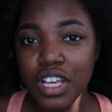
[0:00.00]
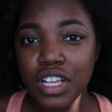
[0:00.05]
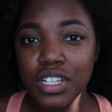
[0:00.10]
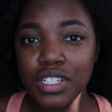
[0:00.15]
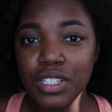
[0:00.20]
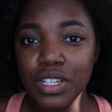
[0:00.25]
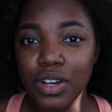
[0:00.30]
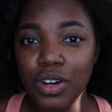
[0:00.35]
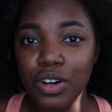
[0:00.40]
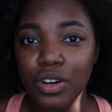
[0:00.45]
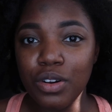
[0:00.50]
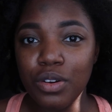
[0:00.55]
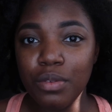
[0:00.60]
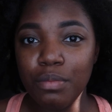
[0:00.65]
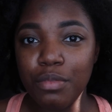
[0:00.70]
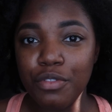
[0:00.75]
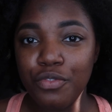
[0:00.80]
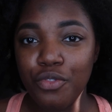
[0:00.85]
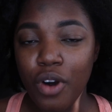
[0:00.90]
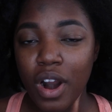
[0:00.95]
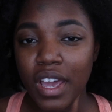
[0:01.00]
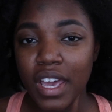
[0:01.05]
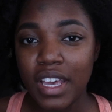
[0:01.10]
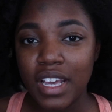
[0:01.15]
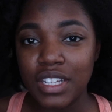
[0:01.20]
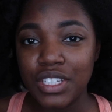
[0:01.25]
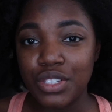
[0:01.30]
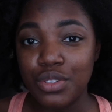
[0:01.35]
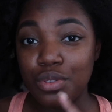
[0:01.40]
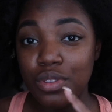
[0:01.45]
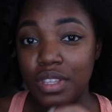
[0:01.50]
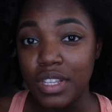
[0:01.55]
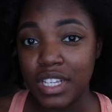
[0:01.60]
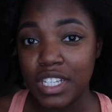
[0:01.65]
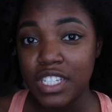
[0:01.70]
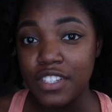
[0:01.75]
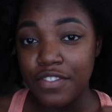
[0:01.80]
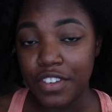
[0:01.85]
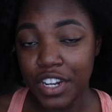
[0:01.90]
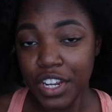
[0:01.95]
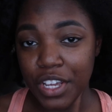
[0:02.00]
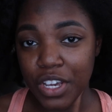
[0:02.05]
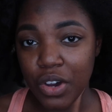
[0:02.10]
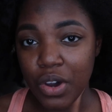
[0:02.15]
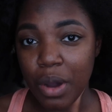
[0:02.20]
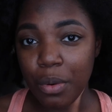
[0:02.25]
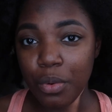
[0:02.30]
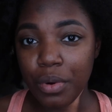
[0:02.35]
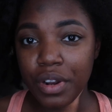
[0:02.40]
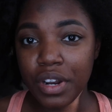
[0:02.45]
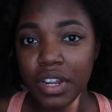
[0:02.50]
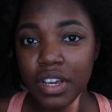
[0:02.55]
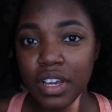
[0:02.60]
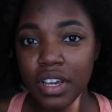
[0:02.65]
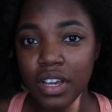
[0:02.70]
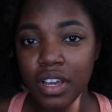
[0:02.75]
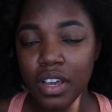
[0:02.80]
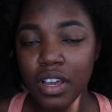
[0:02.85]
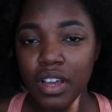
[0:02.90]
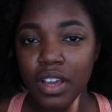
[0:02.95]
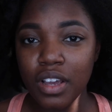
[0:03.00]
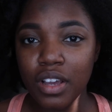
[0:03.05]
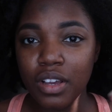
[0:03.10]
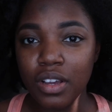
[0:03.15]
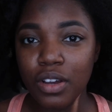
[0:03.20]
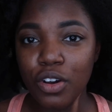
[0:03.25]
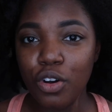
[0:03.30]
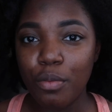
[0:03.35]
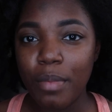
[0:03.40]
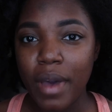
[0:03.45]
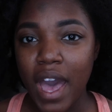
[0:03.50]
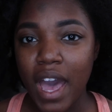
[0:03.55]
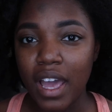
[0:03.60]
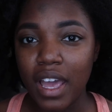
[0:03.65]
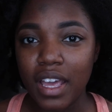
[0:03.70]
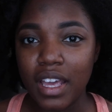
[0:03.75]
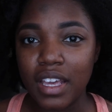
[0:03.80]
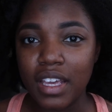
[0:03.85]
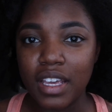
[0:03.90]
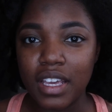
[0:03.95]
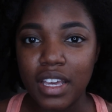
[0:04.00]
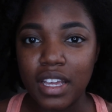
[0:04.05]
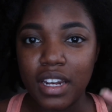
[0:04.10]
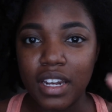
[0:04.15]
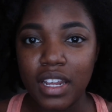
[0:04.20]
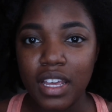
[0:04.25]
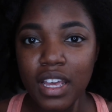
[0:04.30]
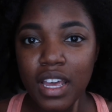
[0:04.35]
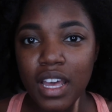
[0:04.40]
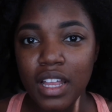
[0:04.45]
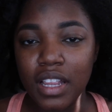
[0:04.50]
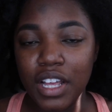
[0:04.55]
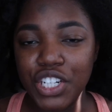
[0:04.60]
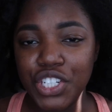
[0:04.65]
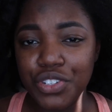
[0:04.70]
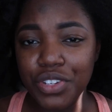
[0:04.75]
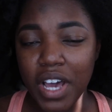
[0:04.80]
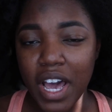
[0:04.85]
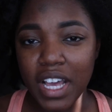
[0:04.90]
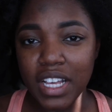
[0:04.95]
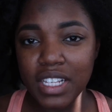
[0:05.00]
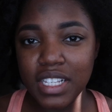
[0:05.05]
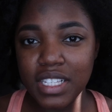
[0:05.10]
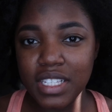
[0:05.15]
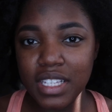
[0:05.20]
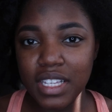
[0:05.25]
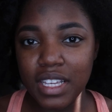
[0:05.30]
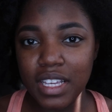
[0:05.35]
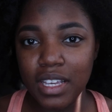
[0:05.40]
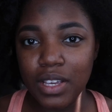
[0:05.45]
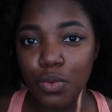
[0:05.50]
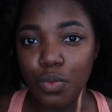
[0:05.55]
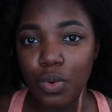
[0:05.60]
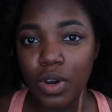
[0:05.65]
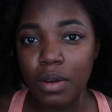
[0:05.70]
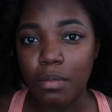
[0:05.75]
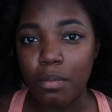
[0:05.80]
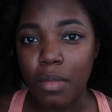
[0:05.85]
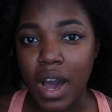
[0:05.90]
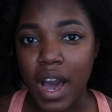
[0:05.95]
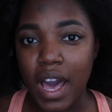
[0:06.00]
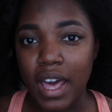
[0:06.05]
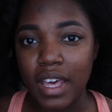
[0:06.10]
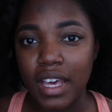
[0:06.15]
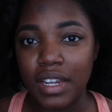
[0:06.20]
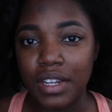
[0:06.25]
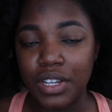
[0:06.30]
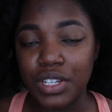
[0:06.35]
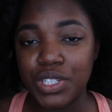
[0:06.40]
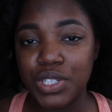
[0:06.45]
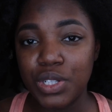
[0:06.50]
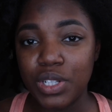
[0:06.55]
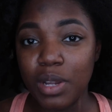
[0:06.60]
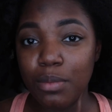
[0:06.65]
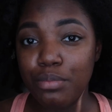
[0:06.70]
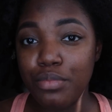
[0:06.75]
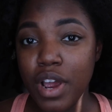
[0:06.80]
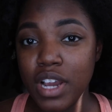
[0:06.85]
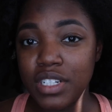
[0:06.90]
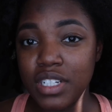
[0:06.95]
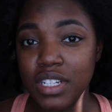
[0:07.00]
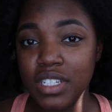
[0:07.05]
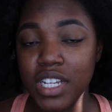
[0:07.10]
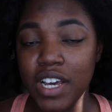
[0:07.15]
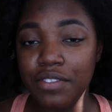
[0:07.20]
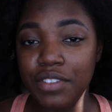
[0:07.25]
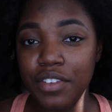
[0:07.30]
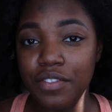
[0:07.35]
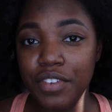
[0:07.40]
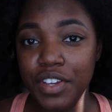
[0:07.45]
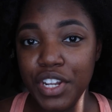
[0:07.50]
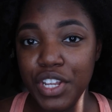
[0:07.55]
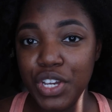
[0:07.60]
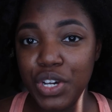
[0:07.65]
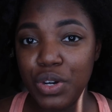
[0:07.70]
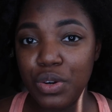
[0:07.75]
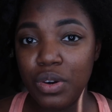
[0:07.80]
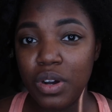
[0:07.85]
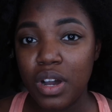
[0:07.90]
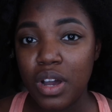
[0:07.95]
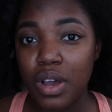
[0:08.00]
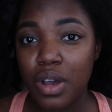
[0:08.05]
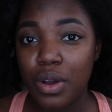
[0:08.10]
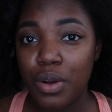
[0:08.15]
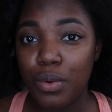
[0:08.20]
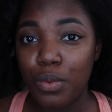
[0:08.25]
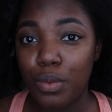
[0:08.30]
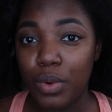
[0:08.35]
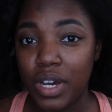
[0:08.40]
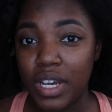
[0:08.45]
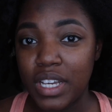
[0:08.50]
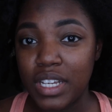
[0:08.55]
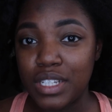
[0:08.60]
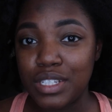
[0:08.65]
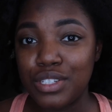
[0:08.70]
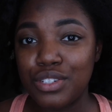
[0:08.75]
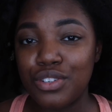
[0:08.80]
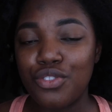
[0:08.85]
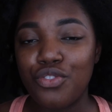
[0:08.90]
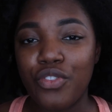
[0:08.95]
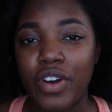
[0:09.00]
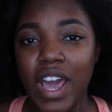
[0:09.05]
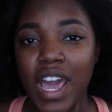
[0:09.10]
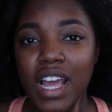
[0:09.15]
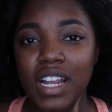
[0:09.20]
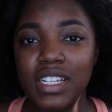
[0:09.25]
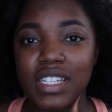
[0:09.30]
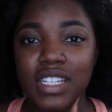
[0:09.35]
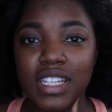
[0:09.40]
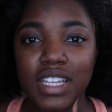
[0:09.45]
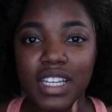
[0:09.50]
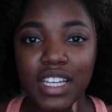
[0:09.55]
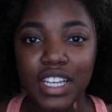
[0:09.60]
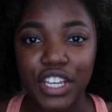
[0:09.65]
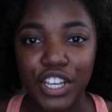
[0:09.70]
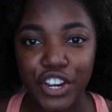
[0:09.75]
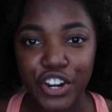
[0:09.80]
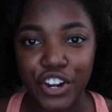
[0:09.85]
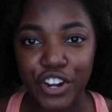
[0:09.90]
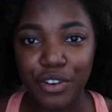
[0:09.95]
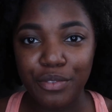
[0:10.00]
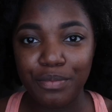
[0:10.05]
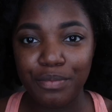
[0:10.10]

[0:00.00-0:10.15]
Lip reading: So before I get into this video, I want to go back and let you guys see what my initial impressions of the video was right here.